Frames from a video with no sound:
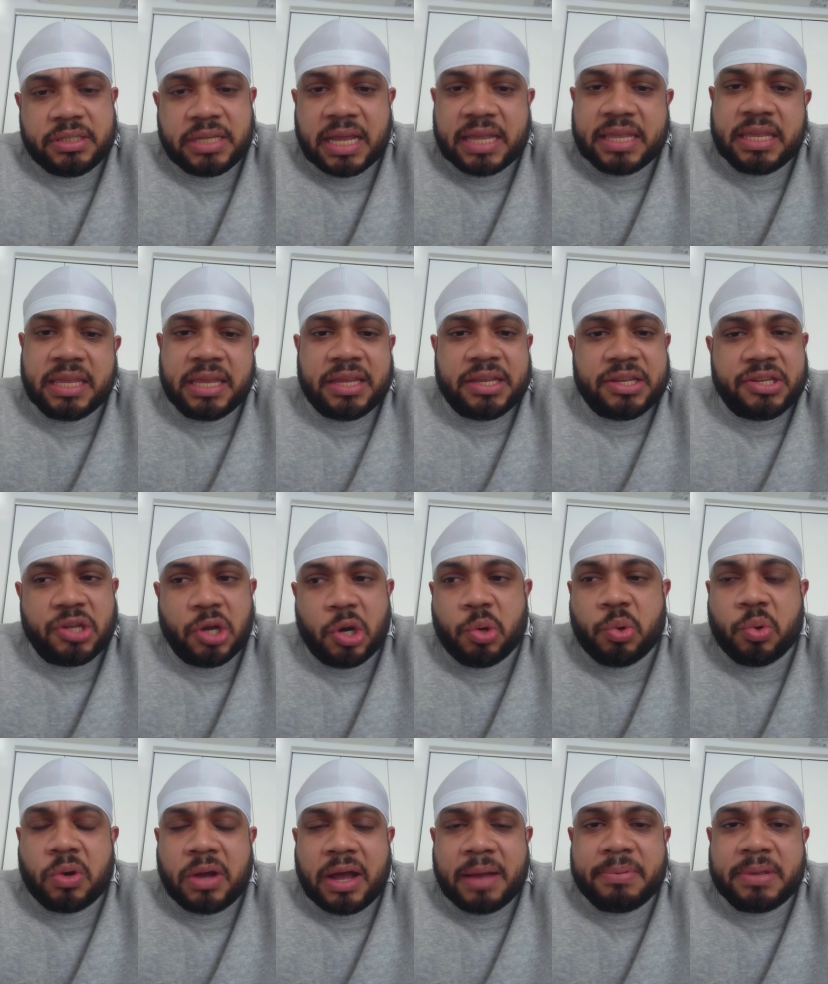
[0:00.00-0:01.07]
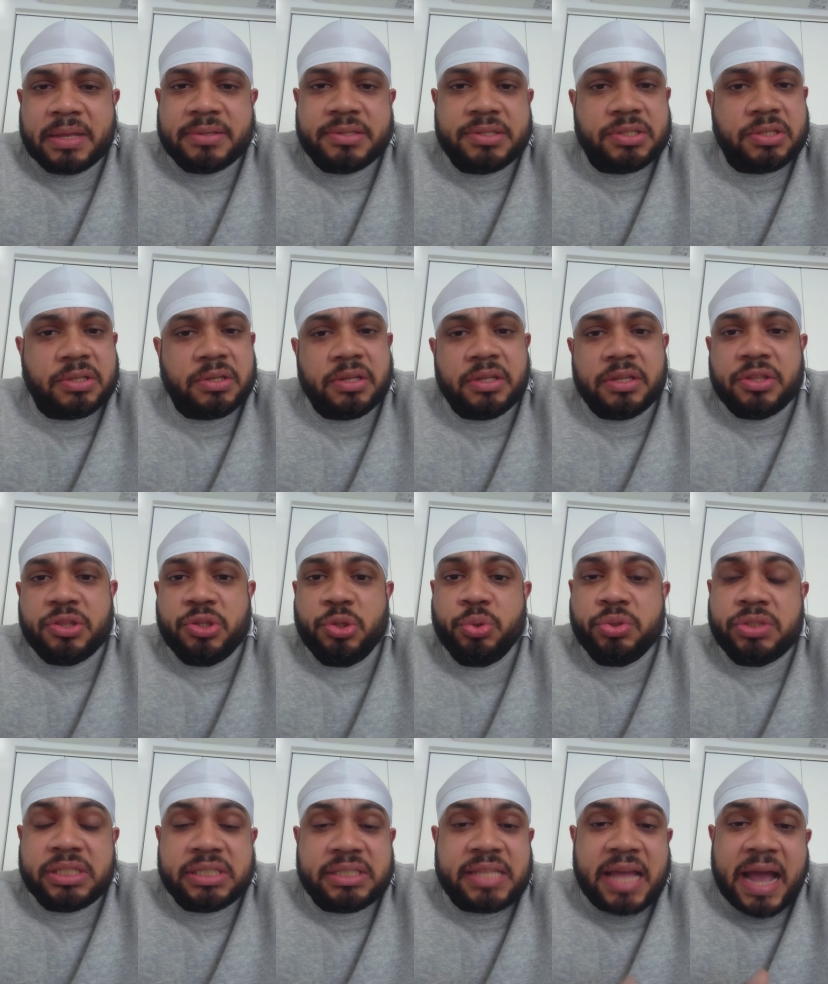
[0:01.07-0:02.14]
Yeah, yo, I,
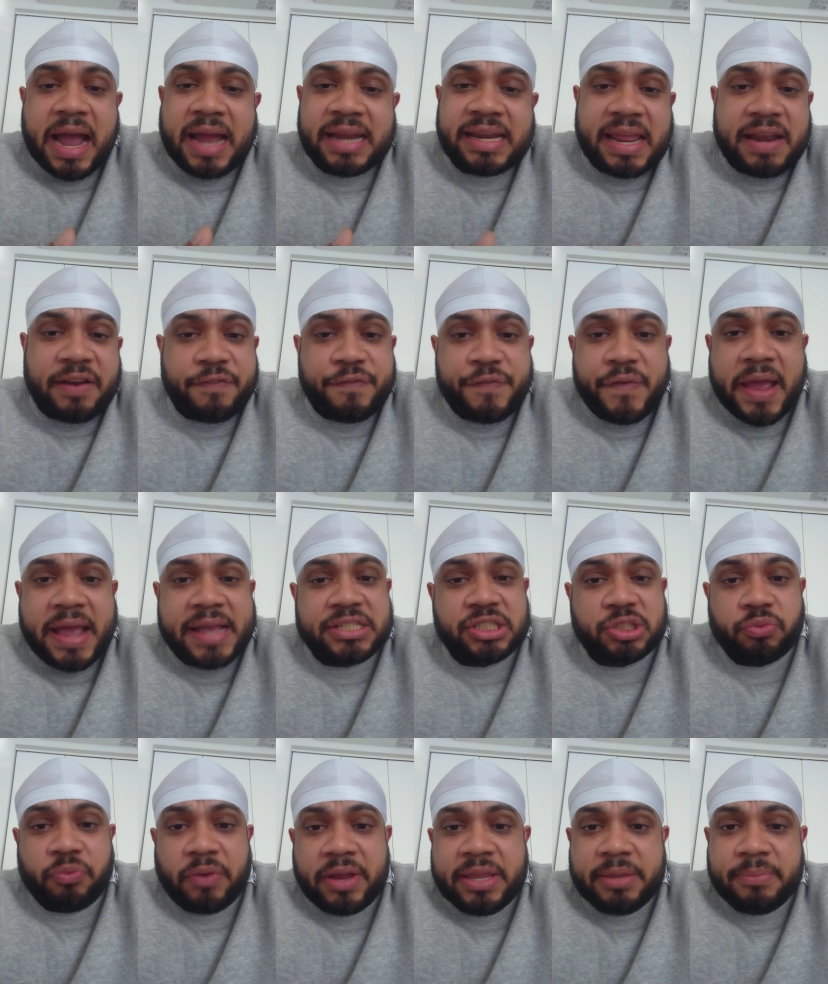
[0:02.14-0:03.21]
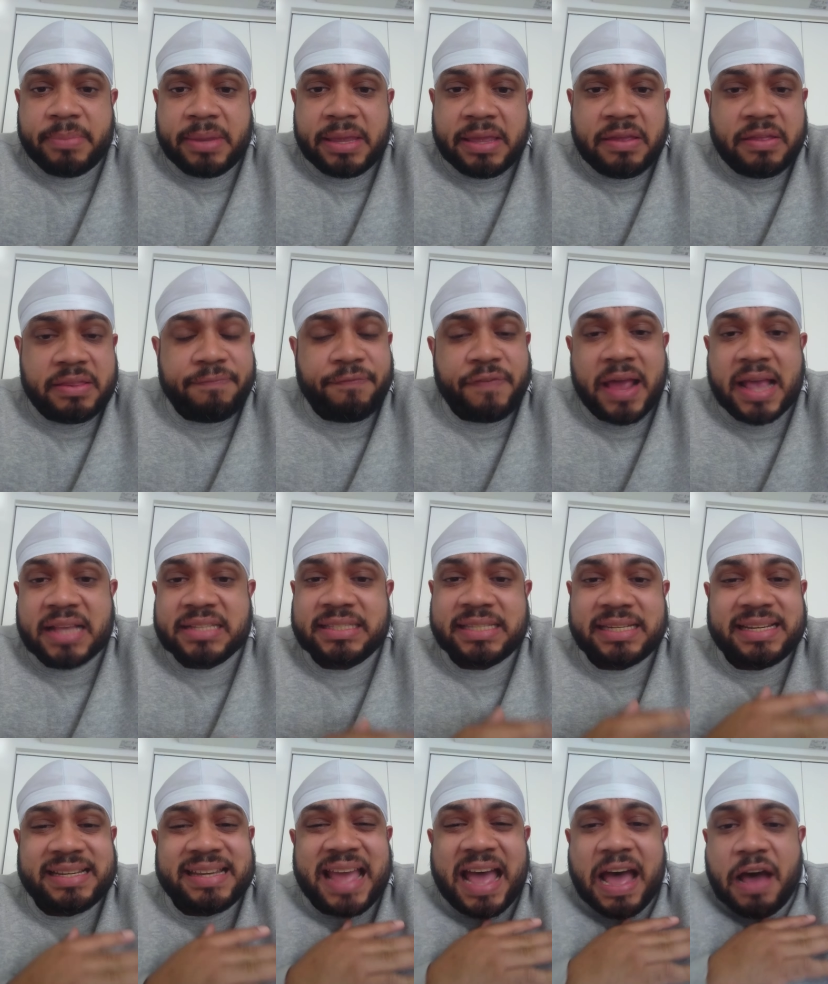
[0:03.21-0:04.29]
dudes is dying at a fast rate, man, faster
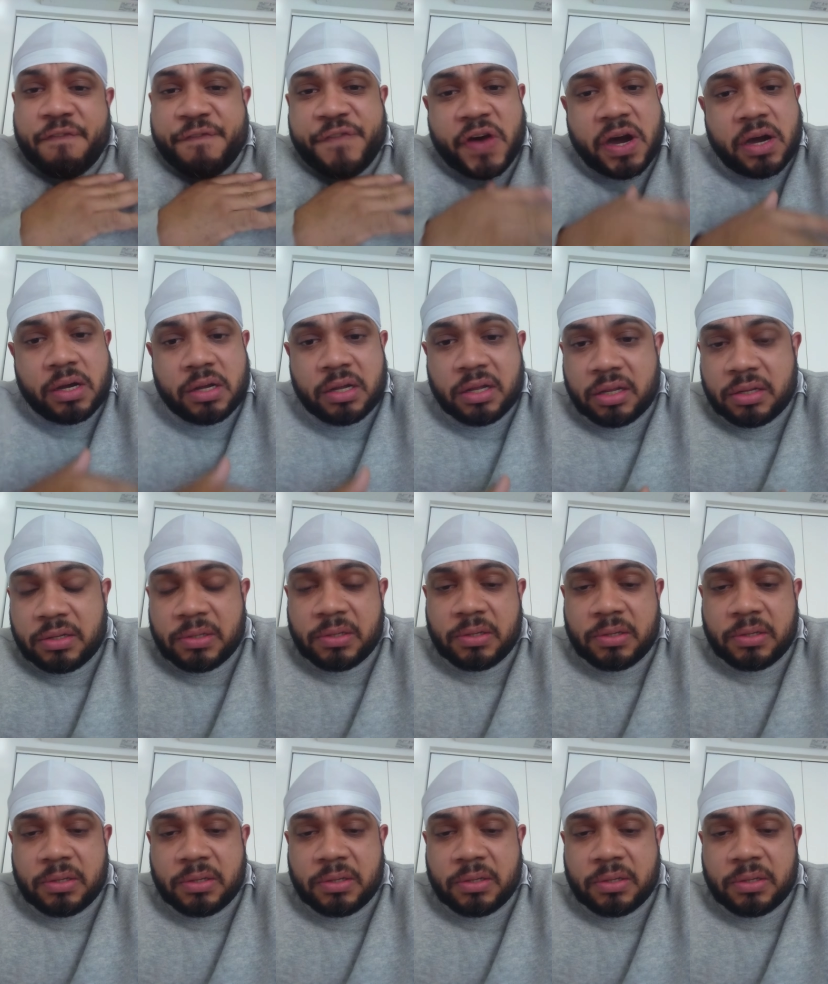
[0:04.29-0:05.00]
than ever.